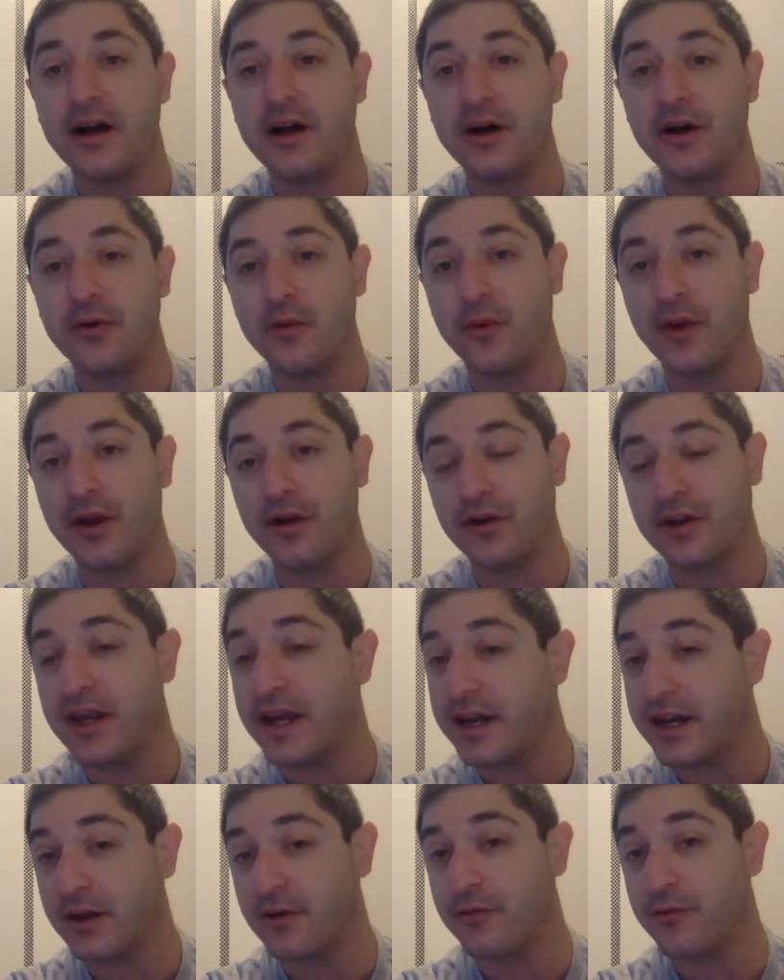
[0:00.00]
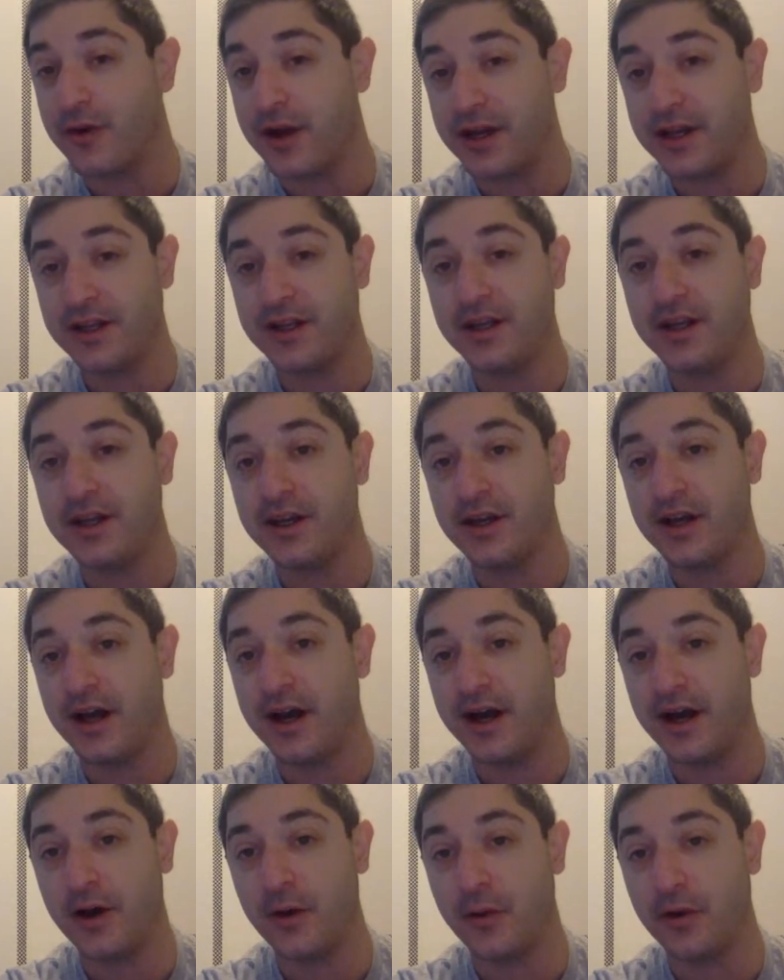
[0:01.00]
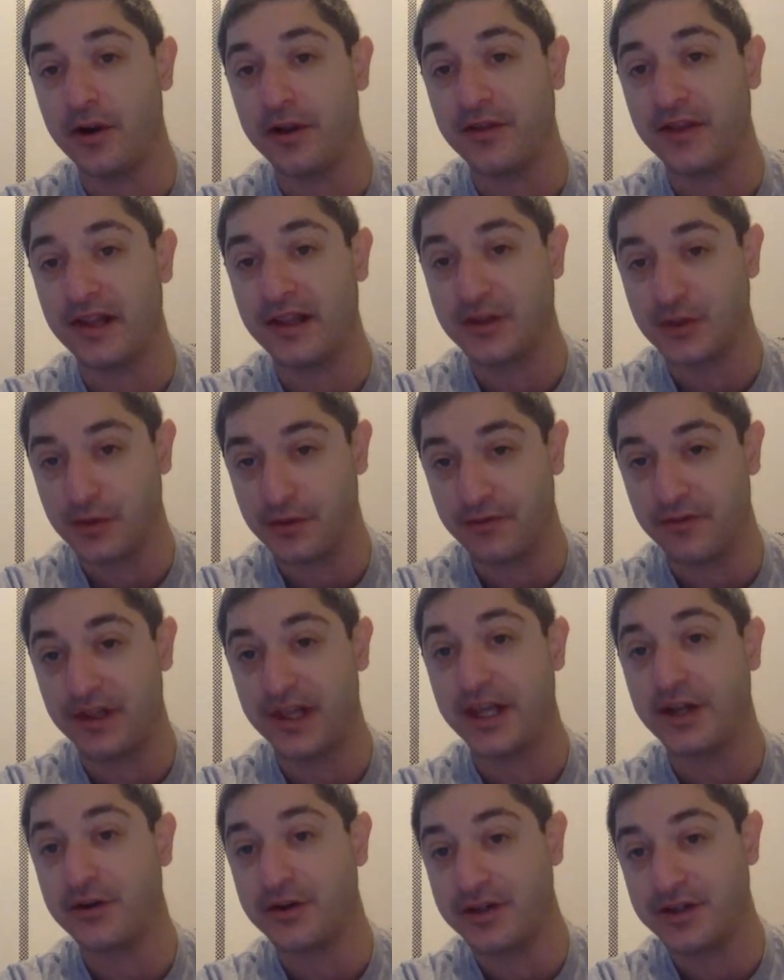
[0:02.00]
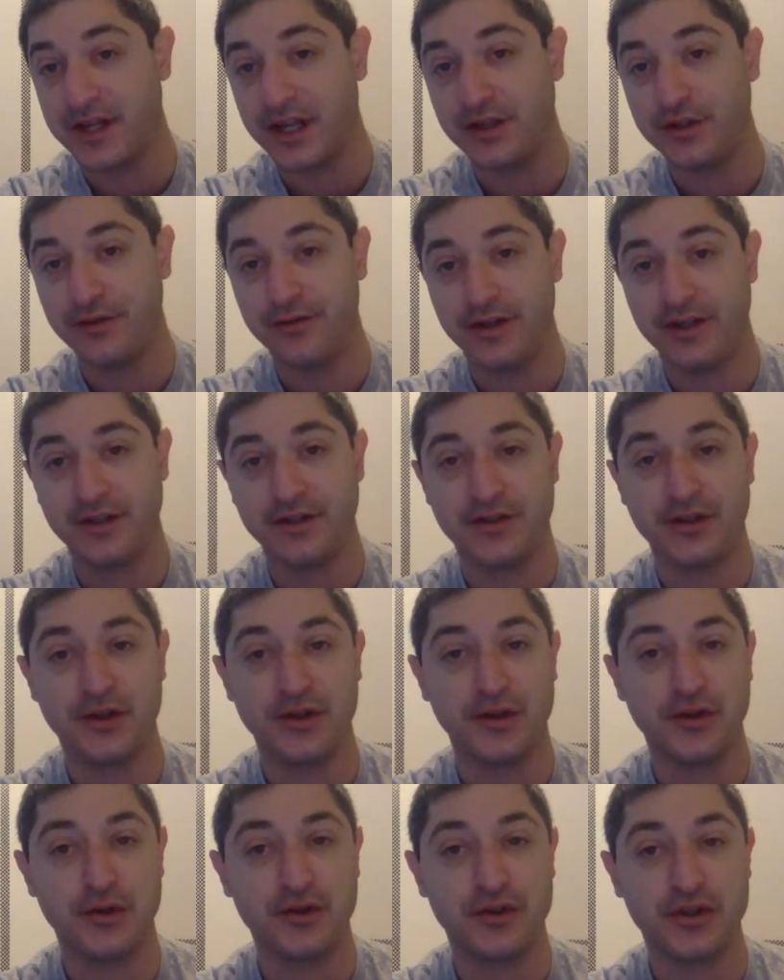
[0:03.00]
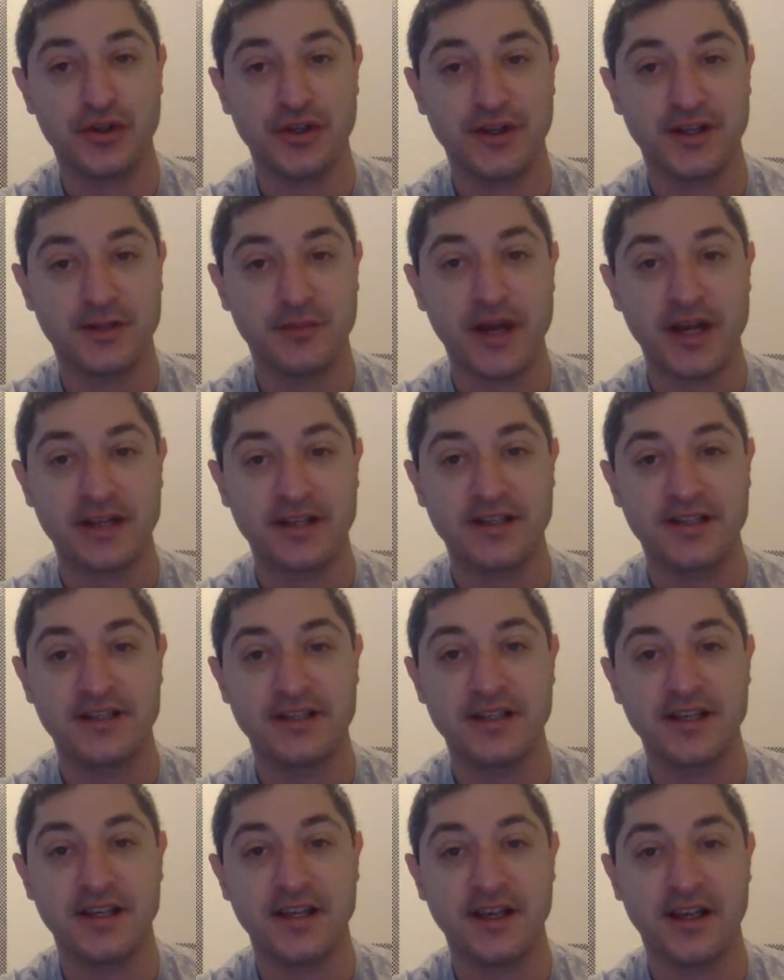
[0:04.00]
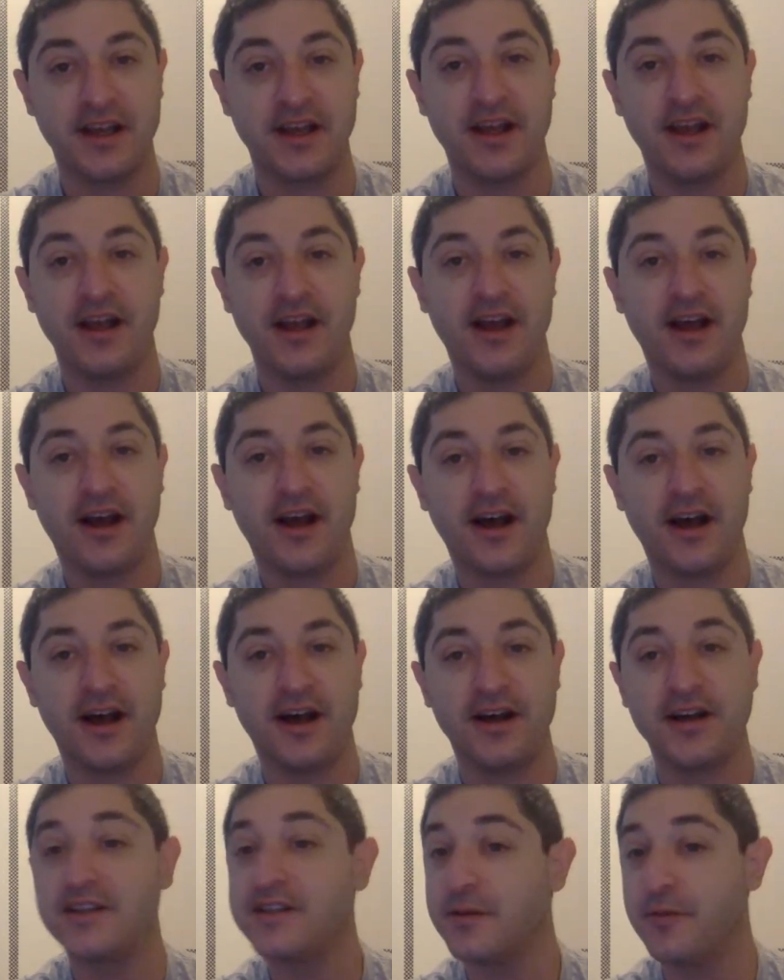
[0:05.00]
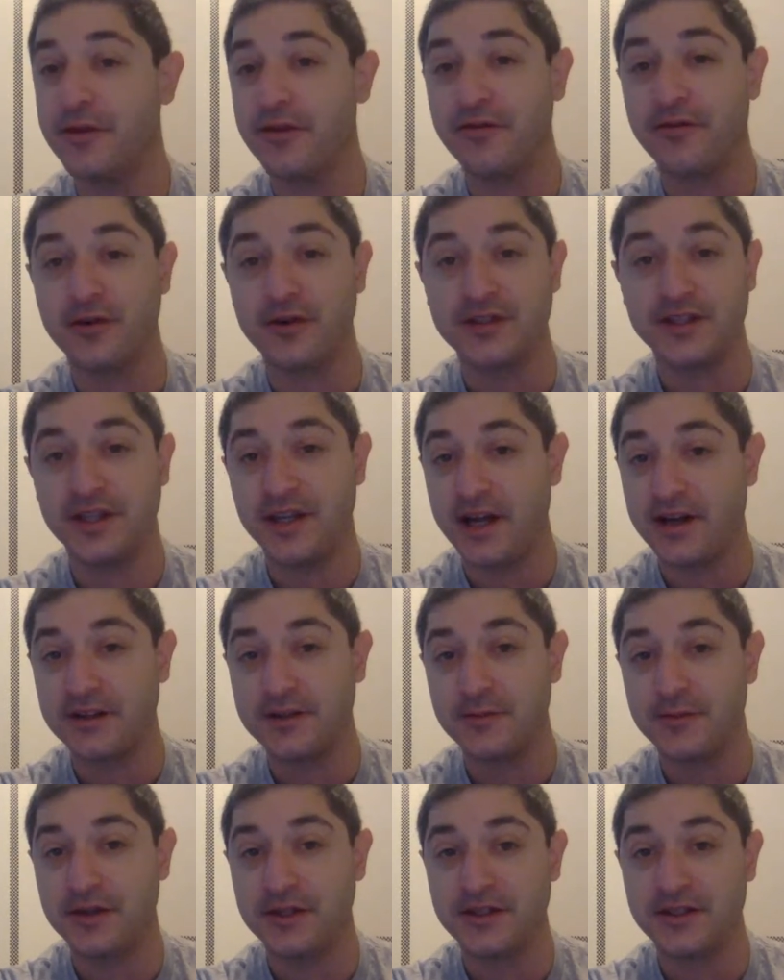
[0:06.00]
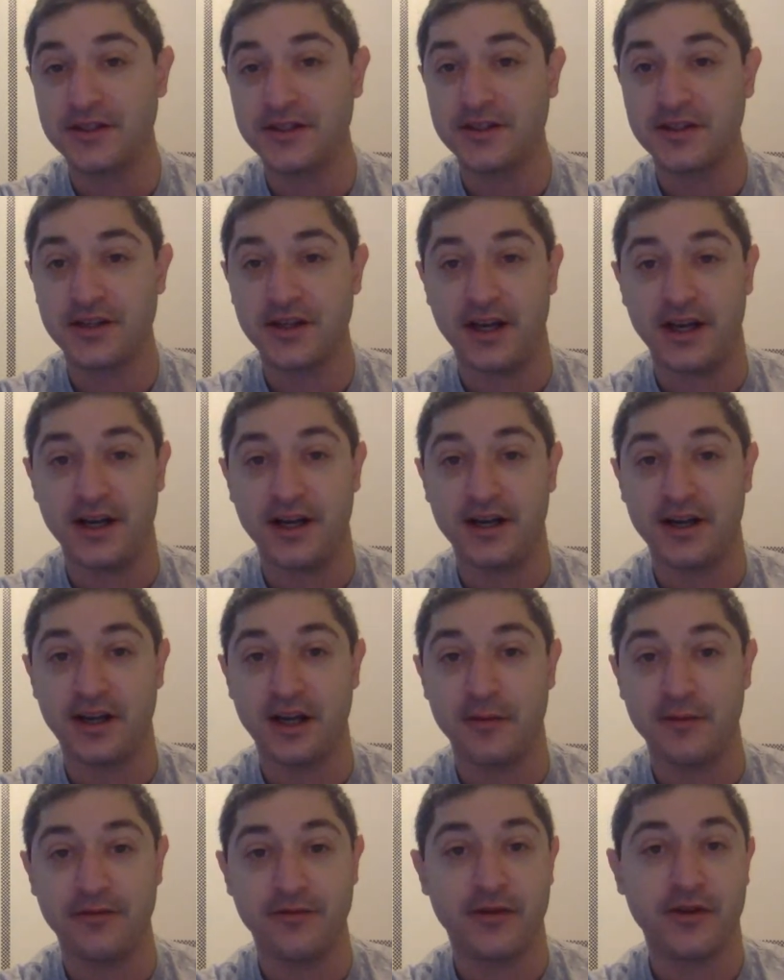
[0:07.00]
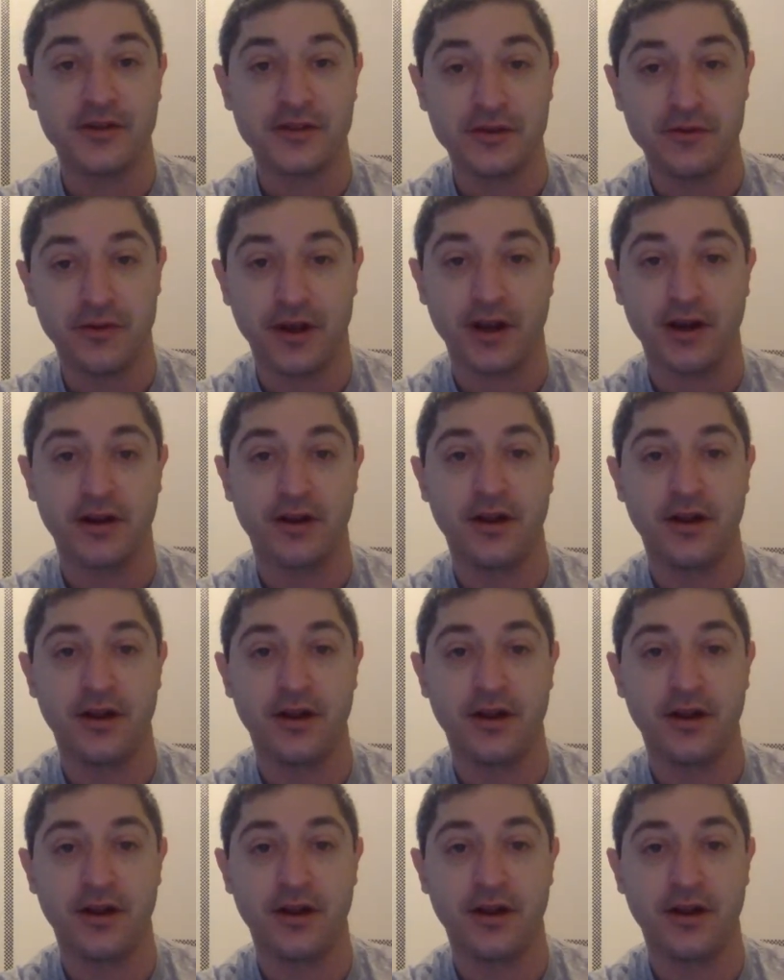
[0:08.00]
we are getting ready. we're at the sort of later stage of it, so you should expect to see uh, some of the first announcements uh, coming very soon there.